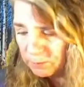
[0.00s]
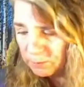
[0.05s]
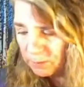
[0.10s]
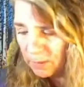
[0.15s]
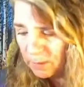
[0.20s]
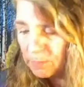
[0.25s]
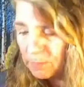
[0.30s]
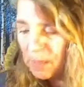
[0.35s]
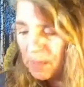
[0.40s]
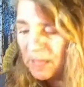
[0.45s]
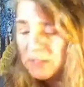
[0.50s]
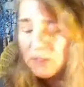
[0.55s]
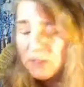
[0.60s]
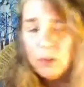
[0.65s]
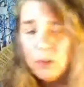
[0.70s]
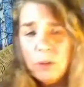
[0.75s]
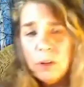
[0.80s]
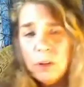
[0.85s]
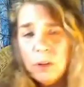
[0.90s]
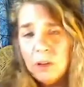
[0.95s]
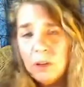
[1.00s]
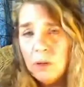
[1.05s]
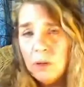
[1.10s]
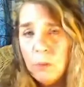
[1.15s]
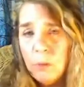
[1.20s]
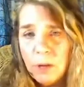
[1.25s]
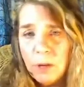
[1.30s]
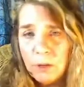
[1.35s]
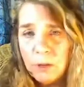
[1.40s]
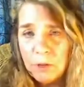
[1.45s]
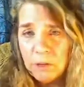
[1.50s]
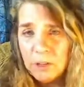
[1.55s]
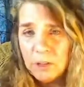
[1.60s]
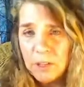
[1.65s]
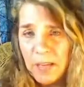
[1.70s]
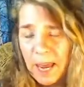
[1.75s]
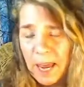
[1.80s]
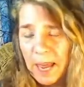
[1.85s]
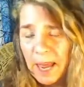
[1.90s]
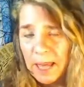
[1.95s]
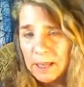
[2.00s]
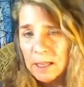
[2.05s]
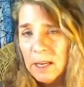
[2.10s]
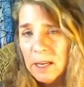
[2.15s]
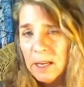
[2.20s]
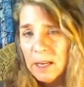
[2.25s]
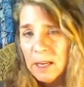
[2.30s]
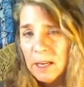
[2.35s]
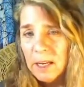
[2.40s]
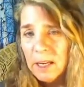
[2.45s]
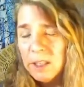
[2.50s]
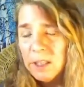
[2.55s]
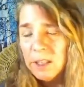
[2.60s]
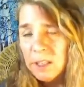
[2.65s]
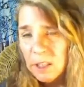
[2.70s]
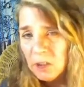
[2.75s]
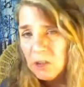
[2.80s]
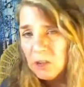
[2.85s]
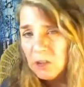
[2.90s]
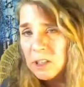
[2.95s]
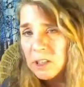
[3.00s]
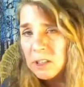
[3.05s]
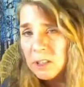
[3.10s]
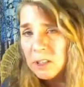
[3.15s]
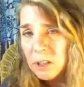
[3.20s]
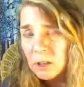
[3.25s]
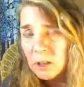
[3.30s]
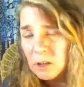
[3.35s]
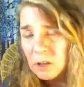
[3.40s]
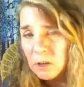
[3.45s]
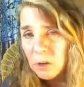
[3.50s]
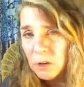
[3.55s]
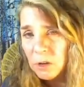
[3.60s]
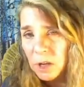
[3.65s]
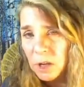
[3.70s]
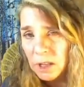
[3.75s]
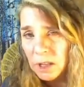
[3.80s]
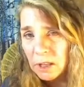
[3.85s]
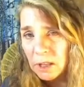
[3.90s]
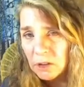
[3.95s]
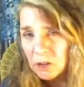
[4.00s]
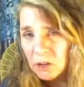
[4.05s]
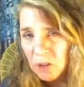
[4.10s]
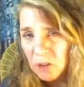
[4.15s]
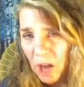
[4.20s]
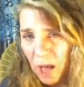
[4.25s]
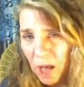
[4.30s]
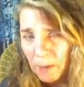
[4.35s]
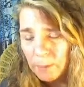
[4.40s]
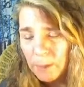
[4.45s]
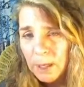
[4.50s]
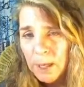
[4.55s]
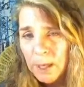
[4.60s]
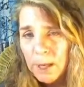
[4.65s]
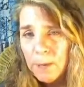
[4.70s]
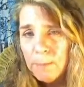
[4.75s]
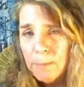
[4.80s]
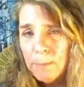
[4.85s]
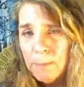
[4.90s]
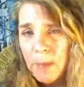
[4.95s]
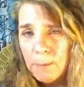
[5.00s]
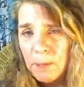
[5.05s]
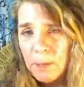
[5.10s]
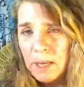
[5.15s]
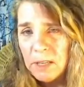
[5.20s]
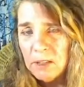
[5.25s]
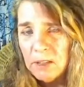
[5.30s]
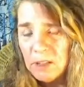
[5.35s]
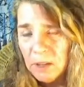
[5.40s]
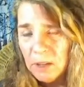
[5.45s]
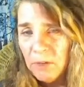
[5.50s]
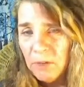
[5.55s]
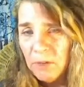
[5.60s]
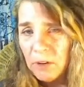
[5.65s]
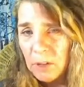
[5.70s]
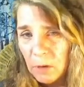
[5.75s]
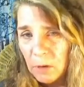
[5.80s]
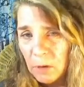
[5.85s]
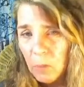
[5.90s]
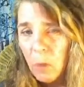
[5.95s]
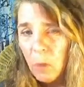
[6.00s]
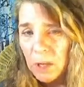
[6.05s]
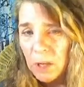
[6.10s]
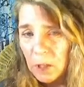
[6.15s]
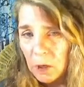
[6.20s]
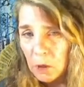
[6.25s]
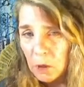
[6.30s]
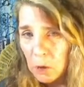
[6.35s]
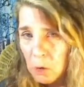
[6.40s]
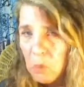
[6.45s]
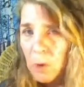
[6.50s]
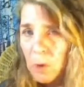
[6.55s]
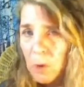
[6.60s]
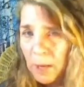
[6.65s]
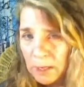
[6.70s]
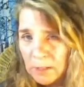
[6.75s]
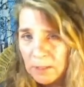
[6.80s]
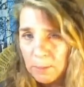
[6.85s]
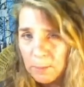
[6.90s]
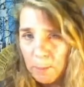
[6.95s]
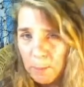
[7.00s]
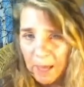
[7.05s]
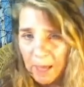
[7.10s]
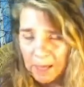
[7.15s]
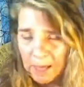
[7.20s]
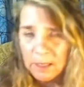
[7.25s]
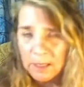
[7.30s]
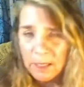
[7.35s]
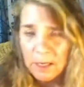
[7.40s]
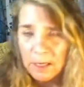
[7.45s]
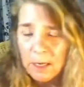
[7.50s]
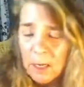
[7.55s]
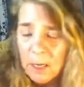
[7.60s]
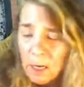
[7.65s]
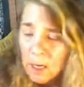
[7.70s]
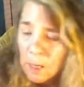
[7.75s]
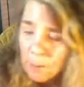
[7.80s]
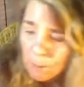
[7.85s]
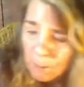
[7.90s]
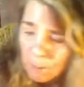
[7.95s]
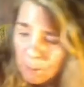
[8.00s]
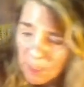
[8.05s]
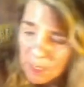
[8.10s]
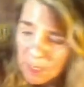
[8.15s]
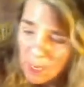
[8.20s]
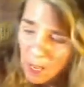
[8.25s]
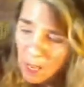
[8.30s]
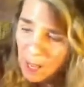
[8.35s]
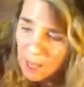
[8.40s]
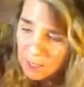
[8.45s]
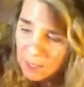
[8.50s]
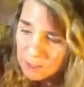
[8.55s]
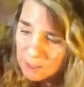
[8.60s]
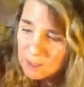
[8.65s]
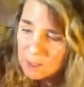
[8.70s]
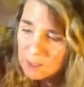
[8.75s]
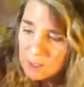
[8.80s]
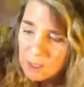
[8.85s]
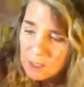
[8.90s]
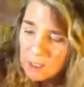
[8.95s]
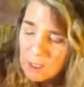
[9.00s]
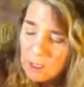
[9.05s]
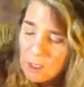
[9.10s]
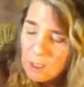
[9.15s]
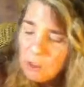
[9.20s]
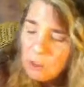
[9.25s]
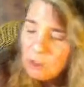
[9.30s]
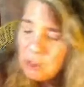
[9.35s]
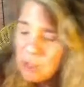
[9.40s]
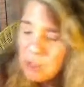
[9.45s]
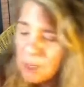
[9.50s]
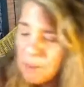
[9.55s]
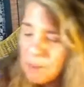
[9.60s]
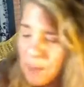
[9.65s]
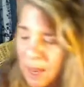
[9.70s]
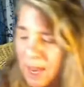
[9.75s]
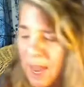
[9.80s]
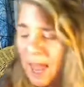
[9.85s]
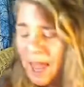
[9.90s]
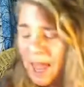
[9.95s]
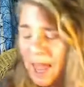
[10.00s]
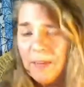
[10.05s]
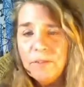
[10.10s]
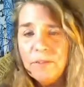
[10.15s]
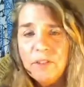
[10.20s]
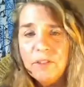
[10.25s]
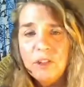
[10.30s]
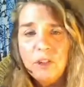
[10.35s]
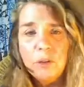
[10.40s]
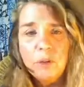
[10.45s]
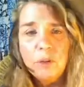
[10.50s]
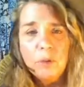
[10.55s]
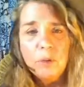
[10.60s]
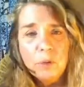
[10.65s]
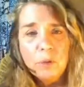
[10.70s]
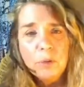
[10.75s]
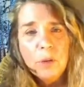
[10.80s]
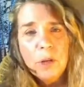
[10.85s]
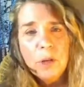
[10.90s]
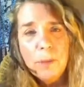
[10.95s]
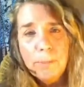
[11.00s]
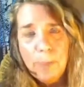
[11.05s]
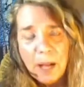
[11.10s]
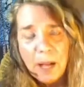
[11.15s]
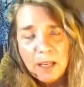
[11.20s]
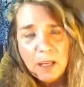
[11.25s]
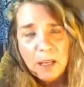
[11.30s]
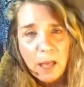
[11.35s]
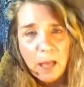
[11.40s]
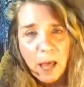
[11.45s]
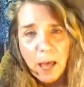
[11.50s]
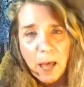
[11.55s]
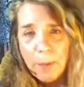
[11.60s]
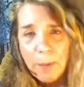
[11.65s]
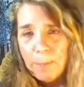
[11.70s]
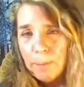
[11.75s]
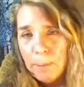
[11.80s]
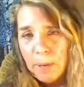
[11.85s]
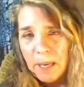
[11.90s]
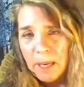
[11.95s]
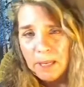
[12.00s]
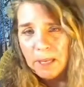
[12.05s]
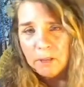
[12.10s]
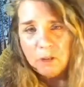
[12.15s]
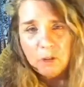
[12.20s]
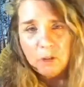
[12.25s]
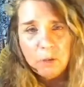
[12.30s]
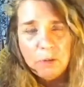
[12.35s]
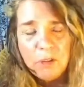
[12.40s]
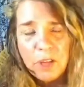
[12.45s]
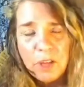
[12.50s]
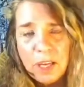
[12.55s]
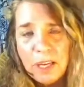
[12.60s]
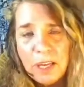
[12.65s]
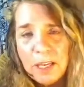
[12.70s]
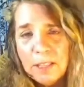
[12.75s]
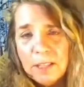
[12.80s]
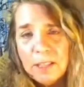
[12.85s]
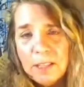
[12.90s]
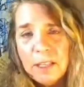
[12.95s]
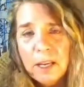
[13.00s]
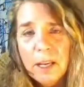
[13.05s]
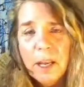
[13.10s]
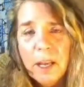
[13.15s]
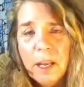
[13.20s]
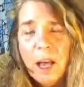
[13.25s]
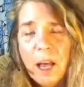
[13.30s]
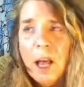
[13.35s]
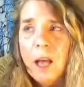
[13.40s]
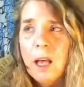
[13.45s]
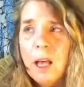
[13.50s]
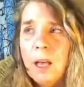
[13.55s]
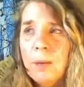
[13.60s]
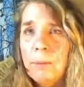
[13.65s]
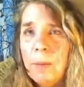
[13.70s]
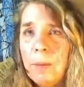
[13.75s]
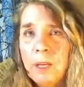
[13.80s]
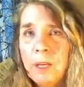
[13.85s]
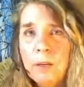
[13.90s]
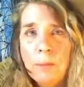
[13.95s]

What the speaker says: make sure that you understand conditions concerning this job may be different than what you expected, because she may have to buckle up and do things in a